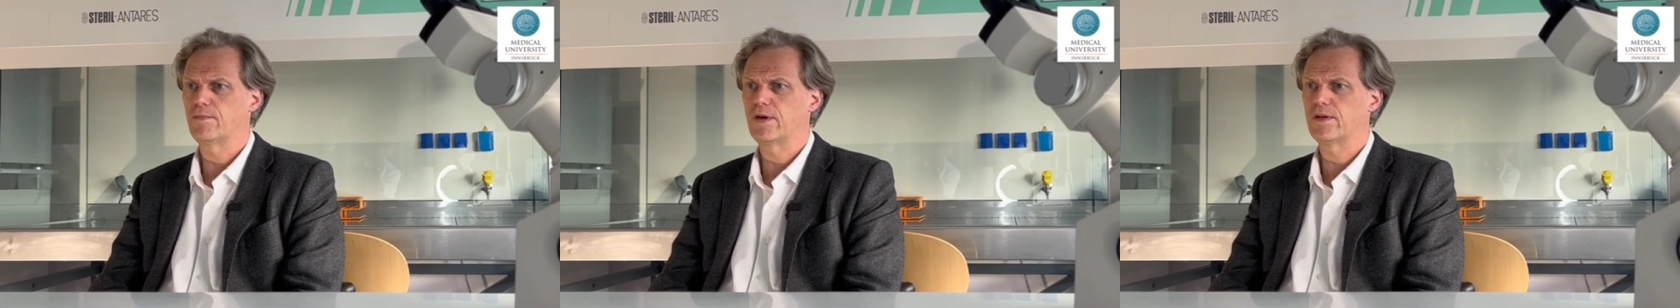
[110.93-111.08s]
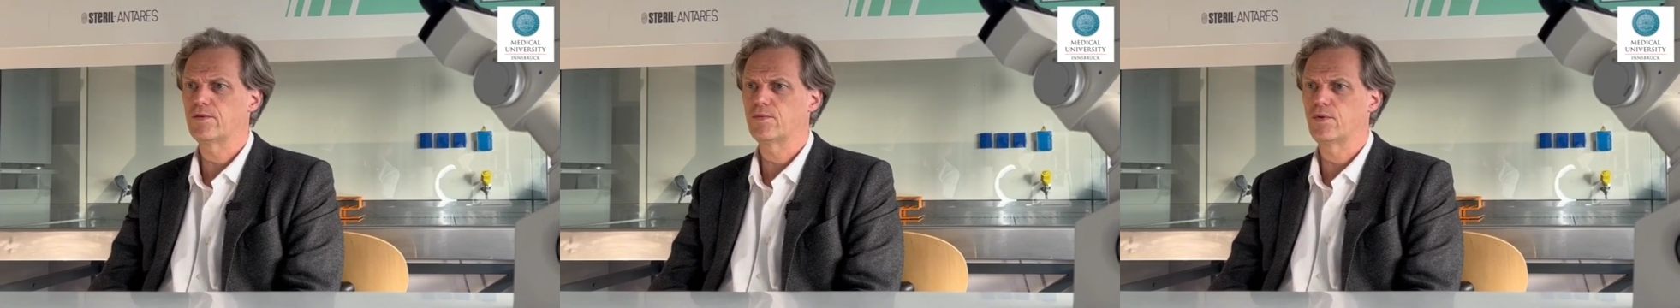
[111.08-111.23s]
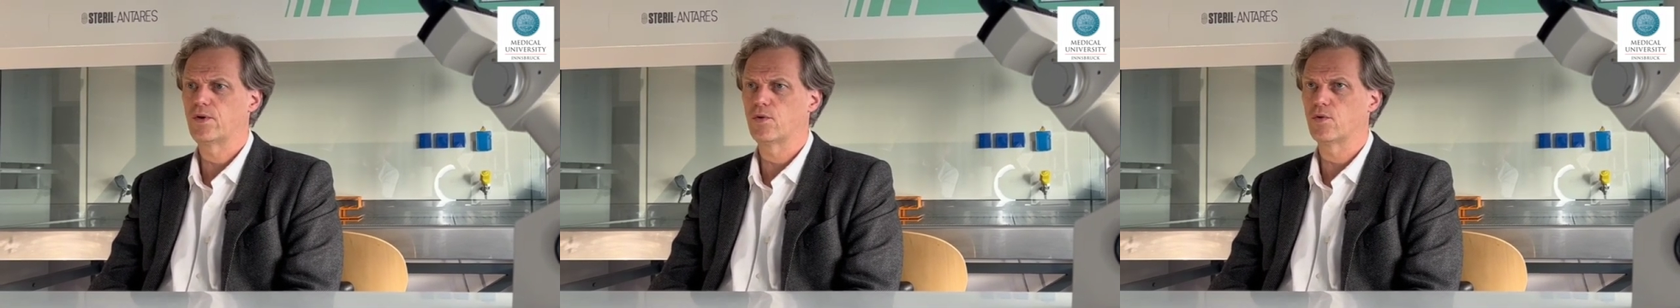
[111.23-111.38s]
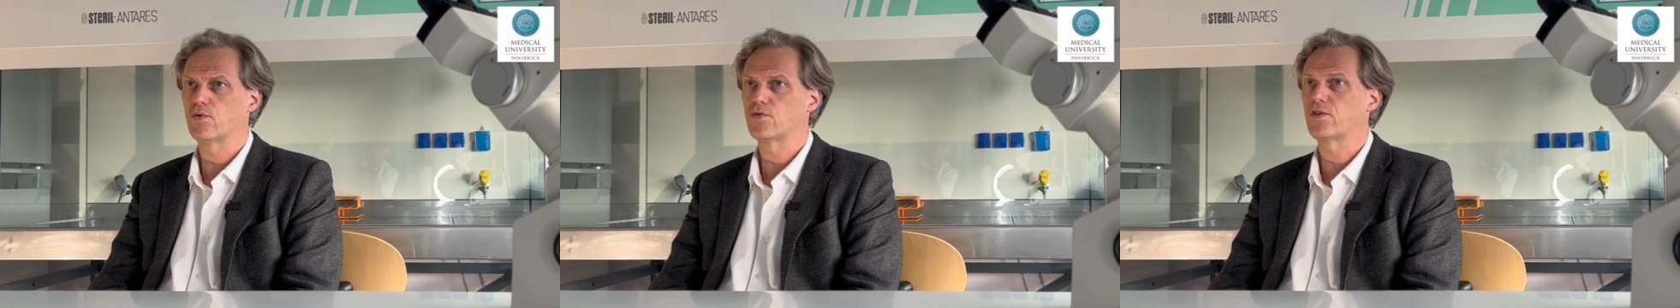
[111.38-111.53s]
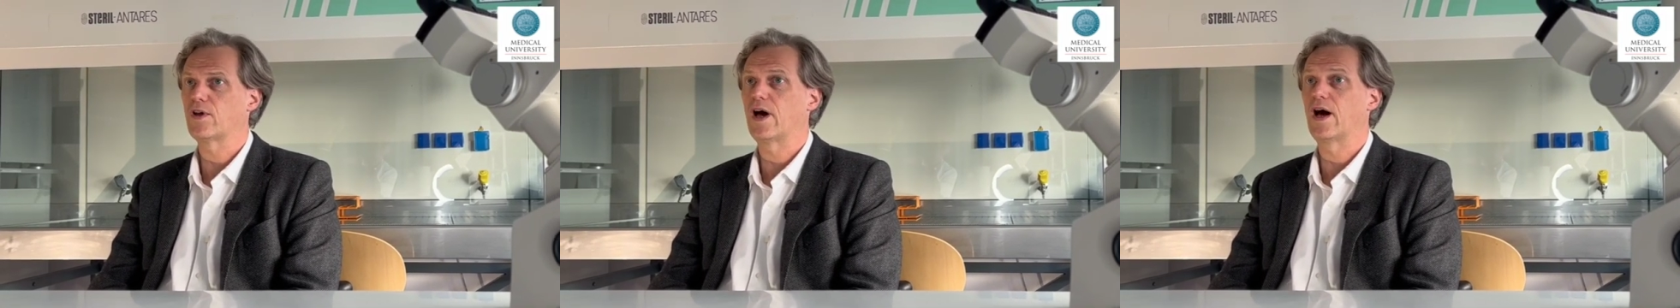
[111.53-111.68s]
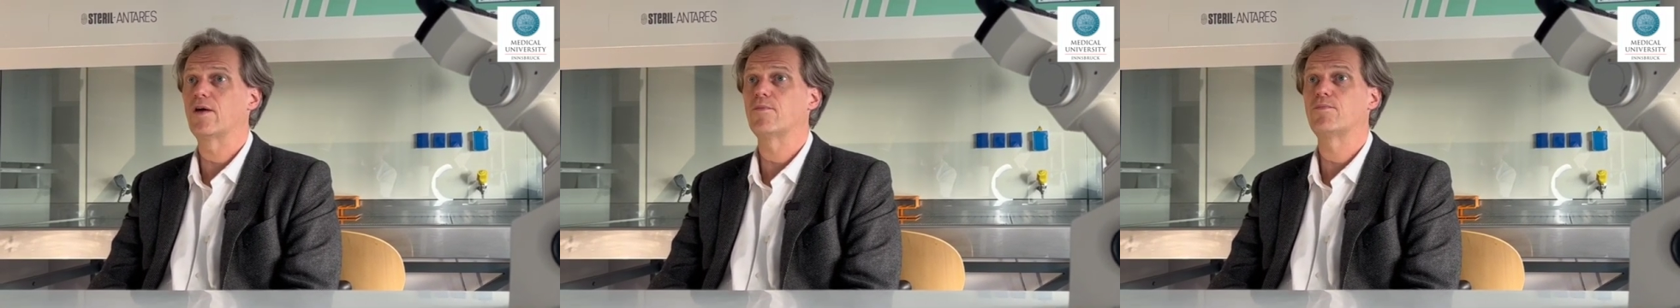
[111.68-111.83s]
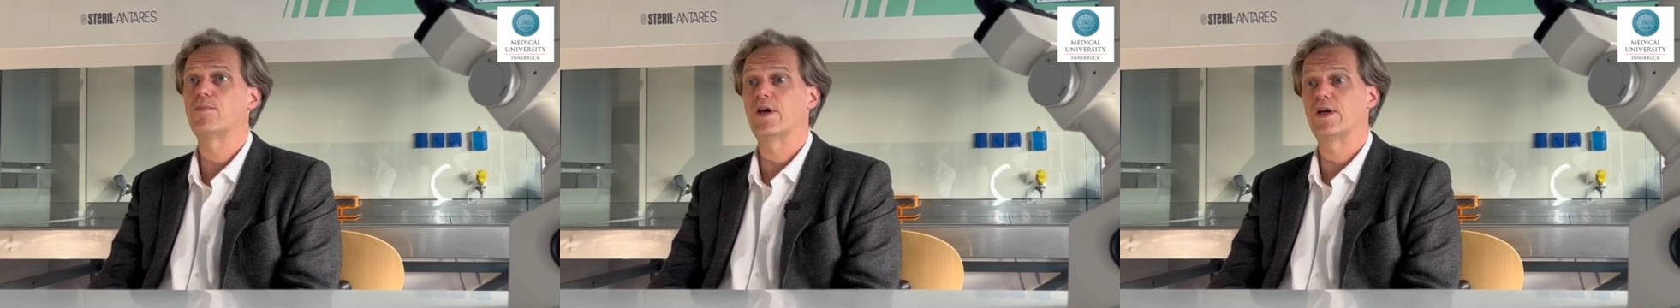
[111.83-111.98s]
but we also
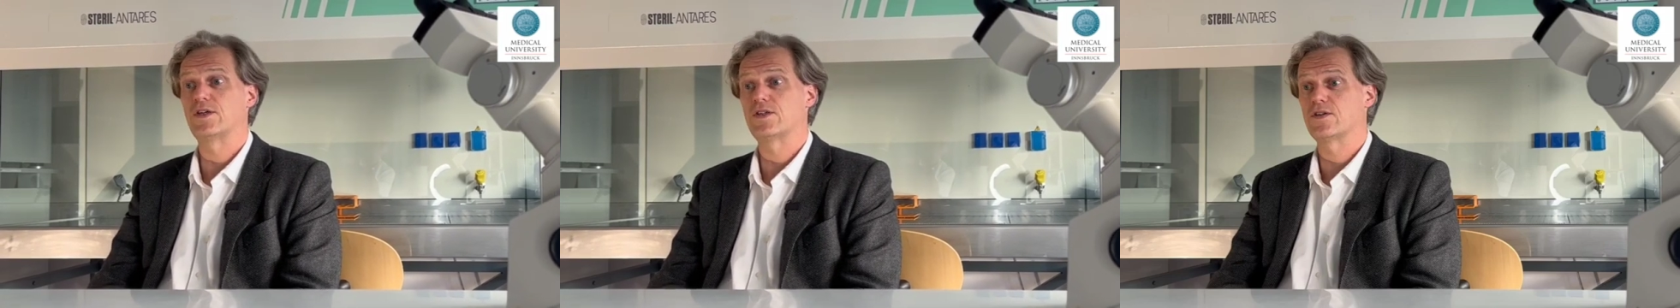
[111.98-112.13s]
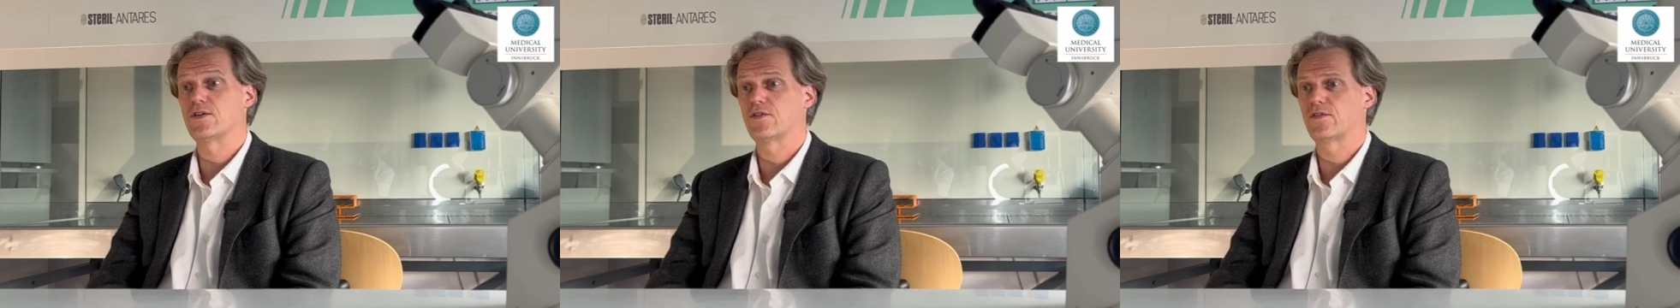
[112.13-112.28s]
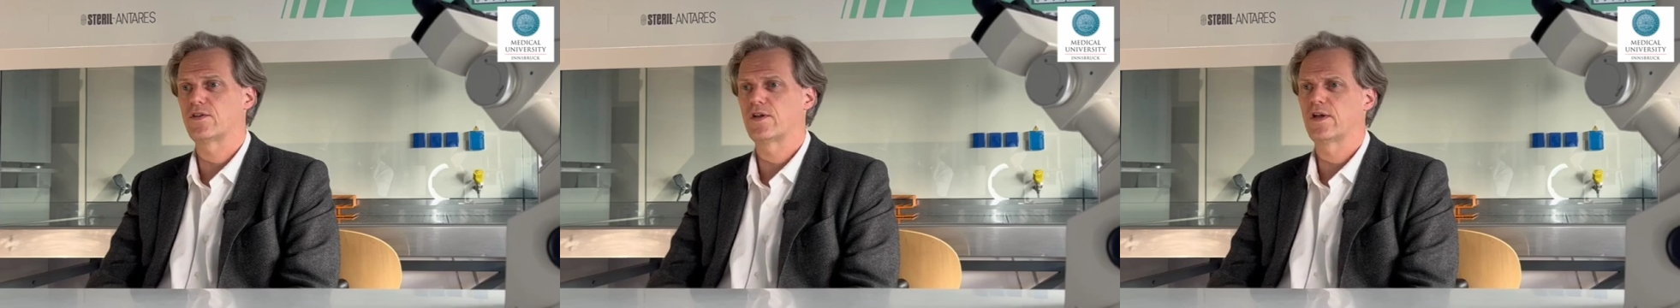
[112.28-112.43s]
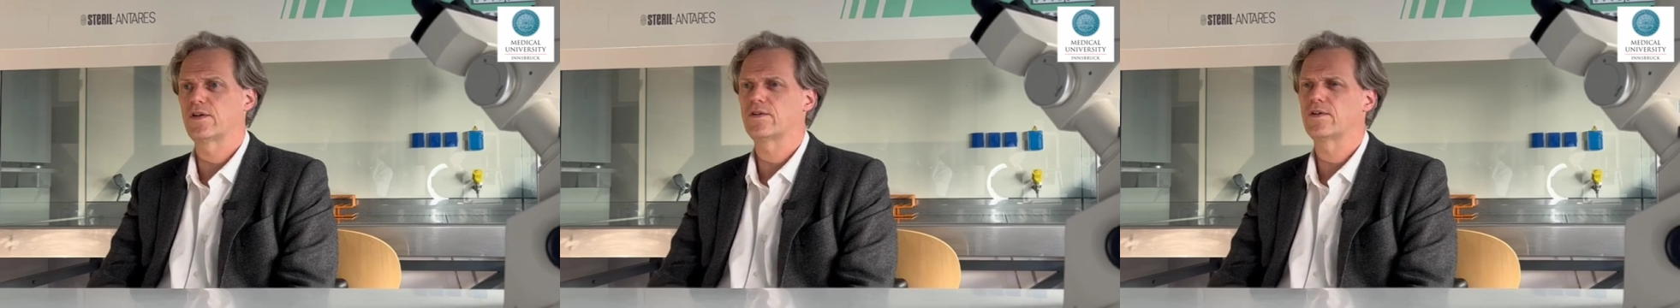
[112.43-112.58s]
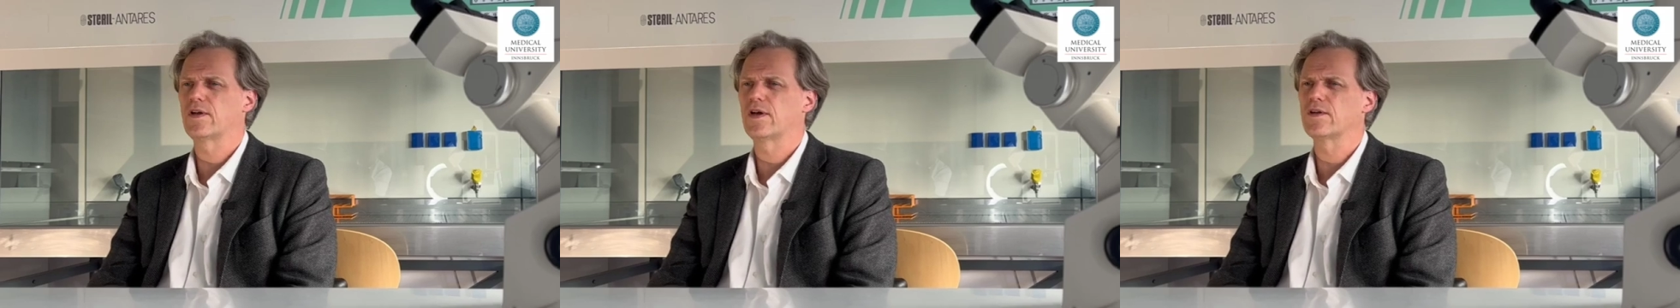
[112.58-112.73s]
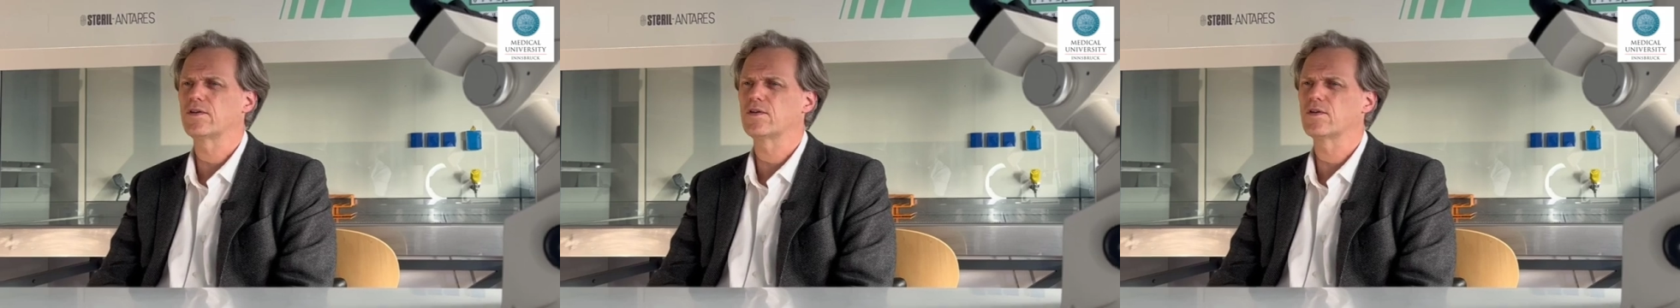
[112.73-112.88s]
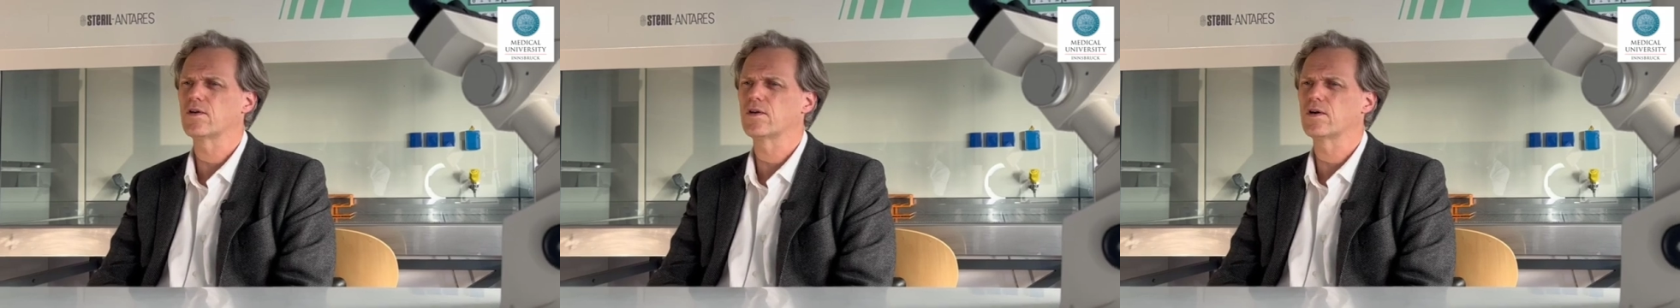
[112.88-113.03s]
have patients
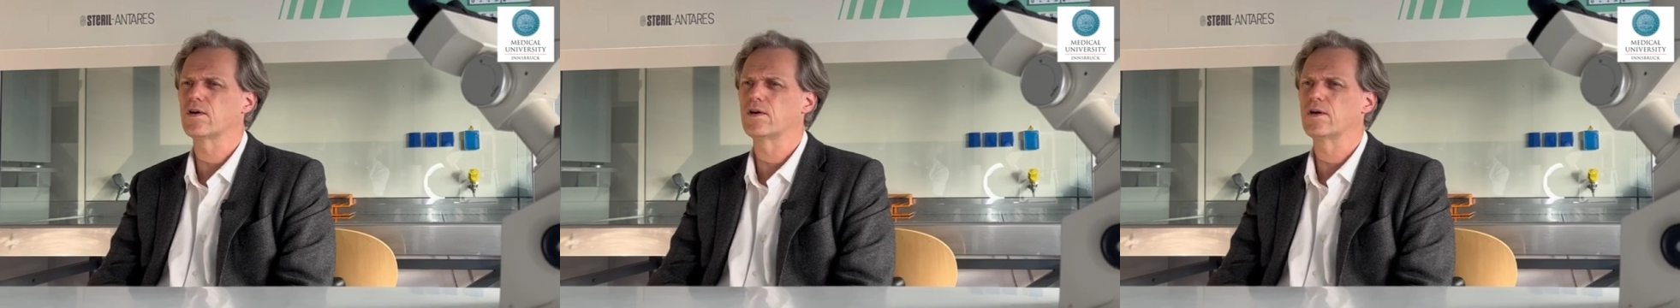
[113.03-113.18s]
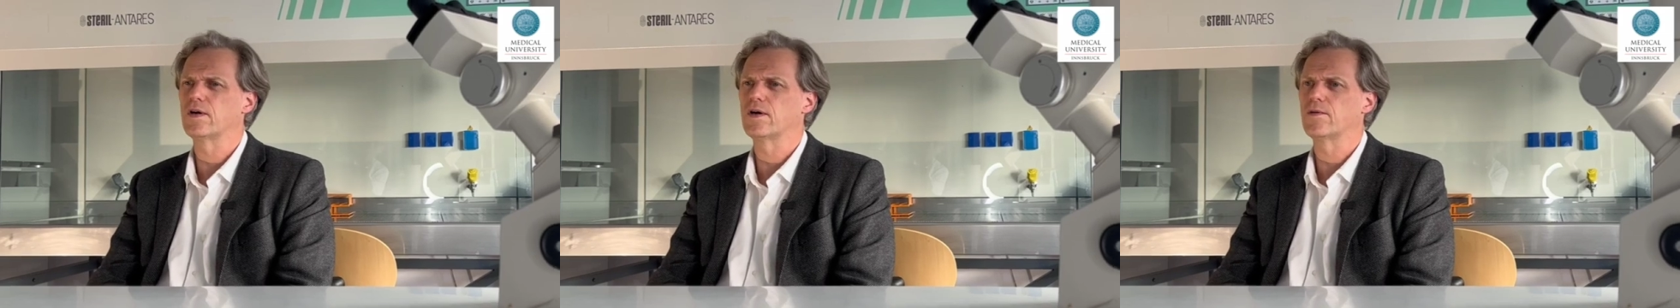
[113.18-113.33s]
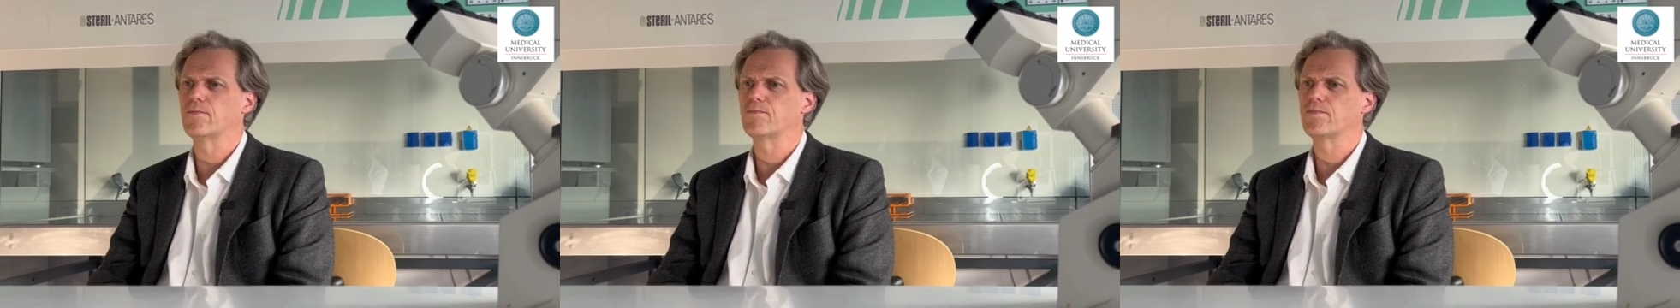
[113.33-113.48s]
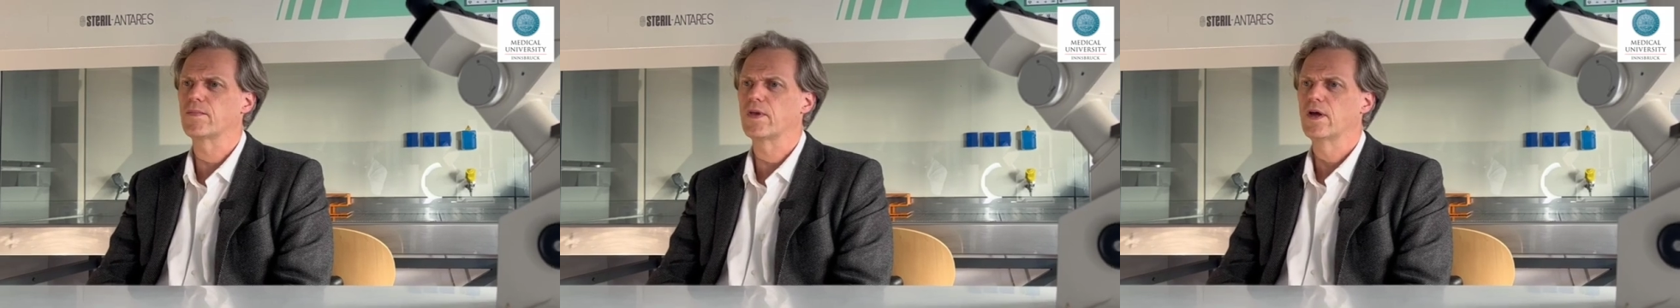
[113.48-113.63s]
that are